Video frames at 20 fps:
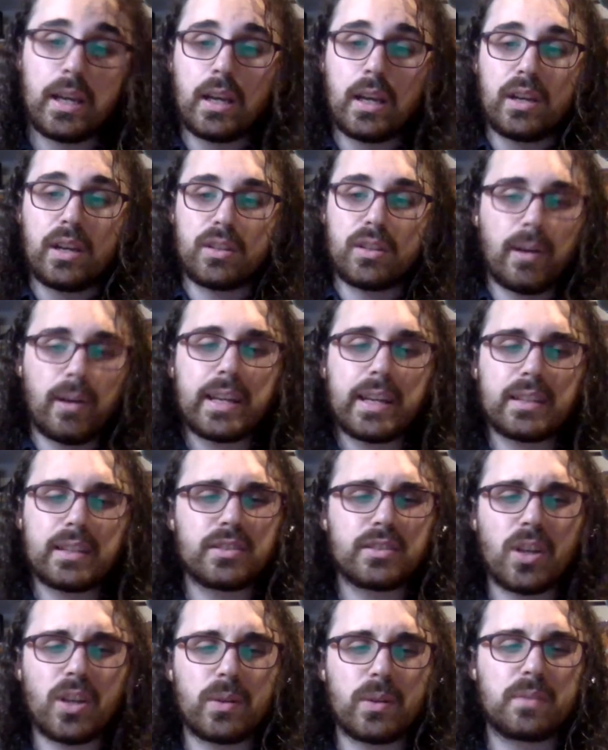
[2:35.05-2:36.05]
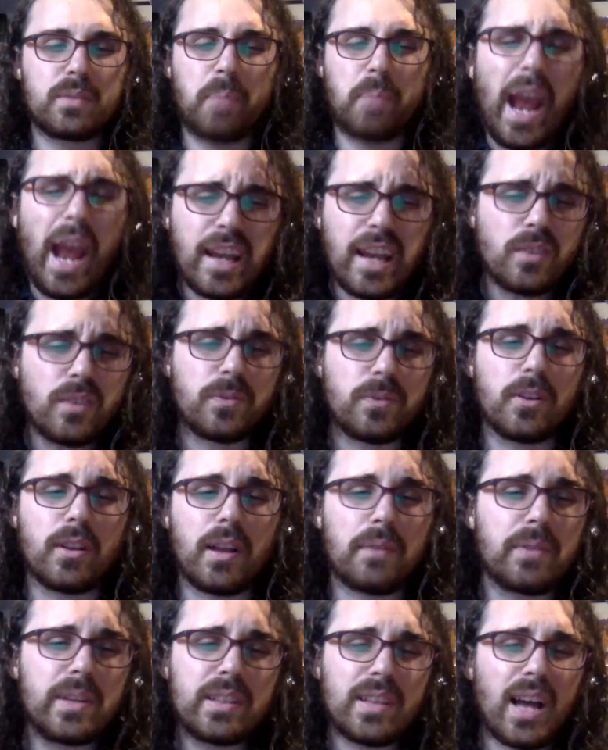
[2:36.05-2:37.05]
The writing in the show is painful.
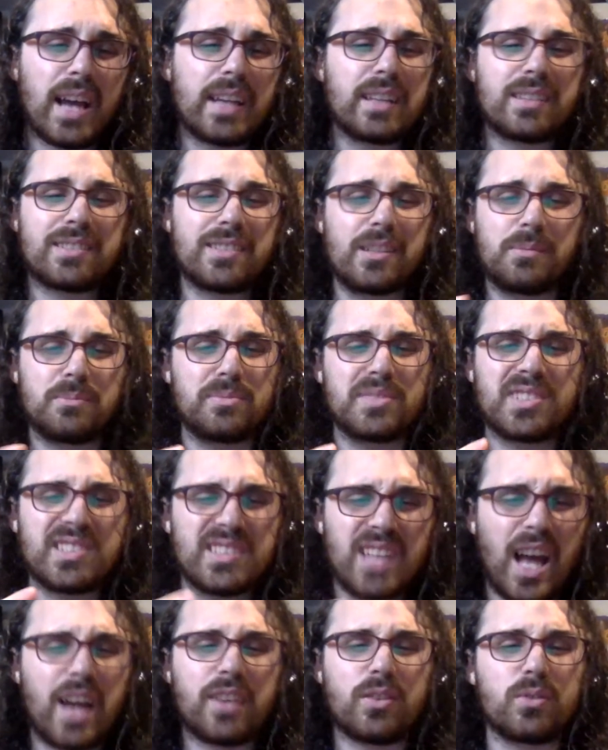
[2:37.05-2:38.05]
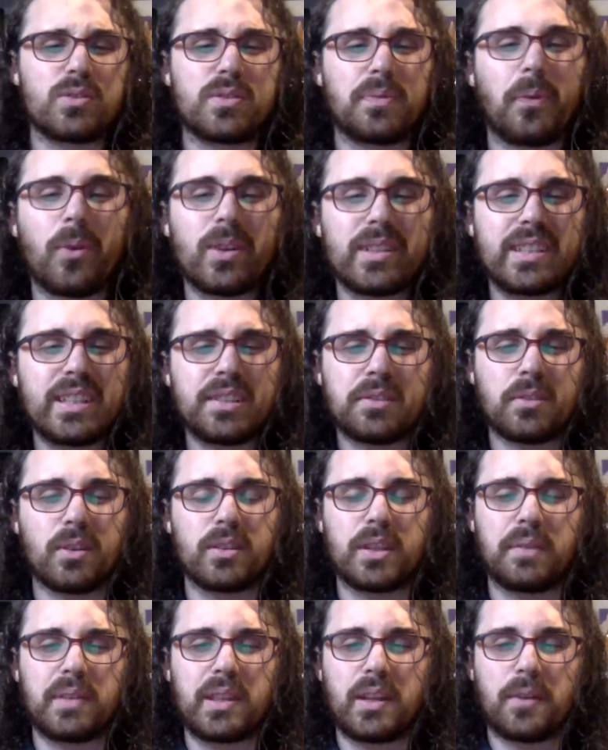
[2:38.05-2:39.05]
Every line is some snot-nosed
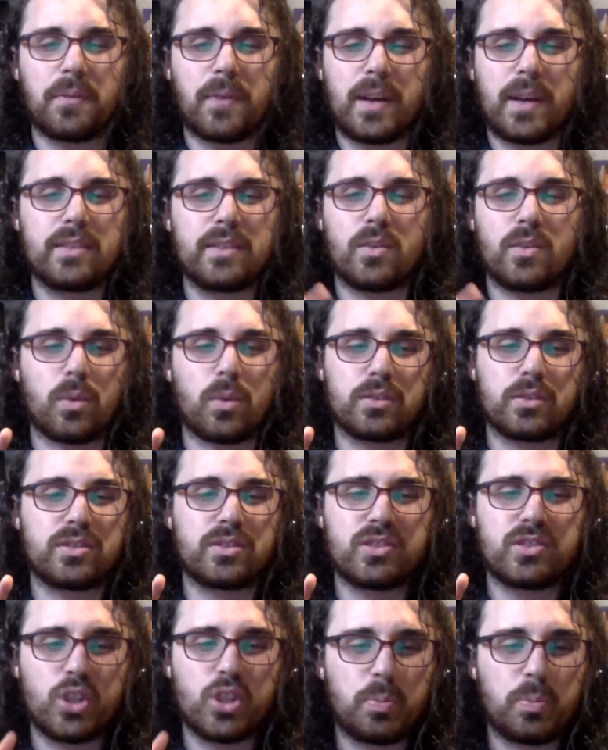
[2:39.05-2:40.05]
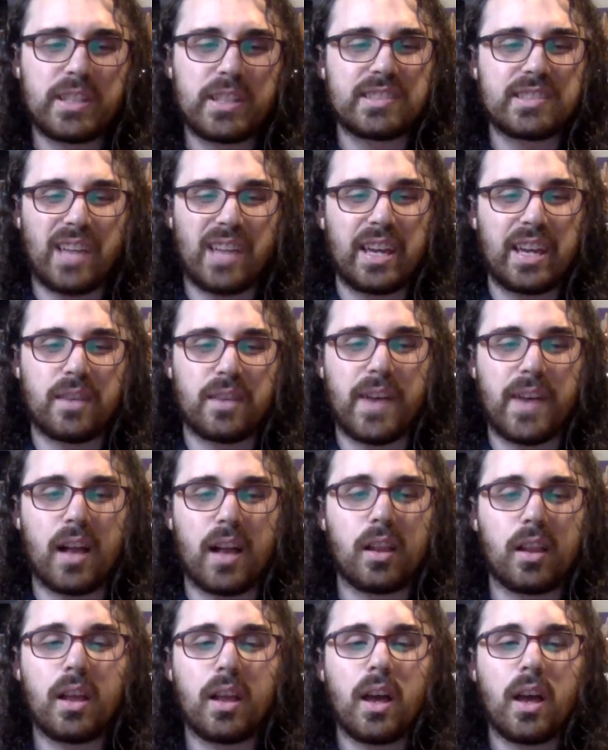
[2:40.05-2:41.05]
14-year-old giving their friends the world's stupidest psych
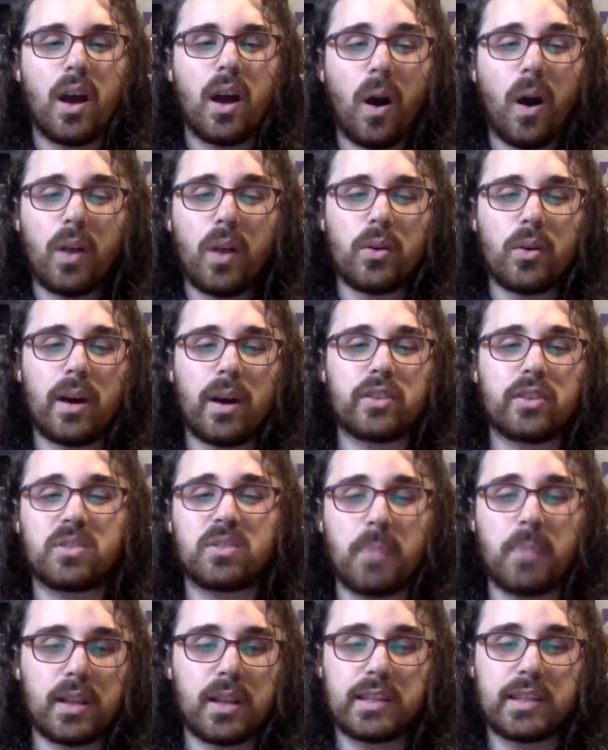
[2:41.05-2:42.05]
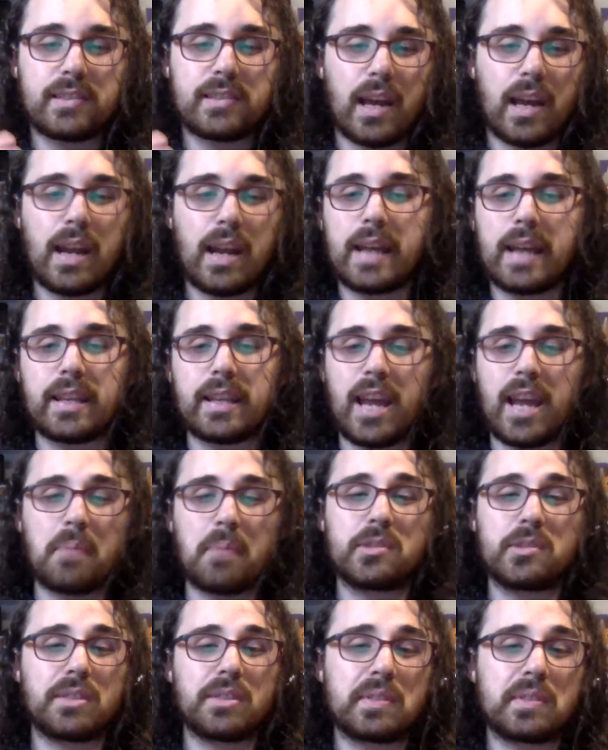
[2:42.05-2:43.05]
eval, all the while smugly side-eyeing the
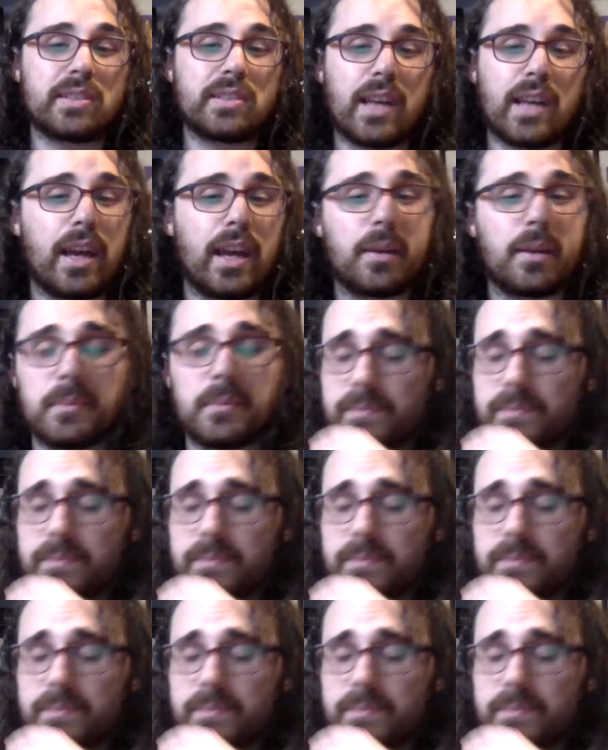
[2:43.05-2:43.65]
camera as if to say,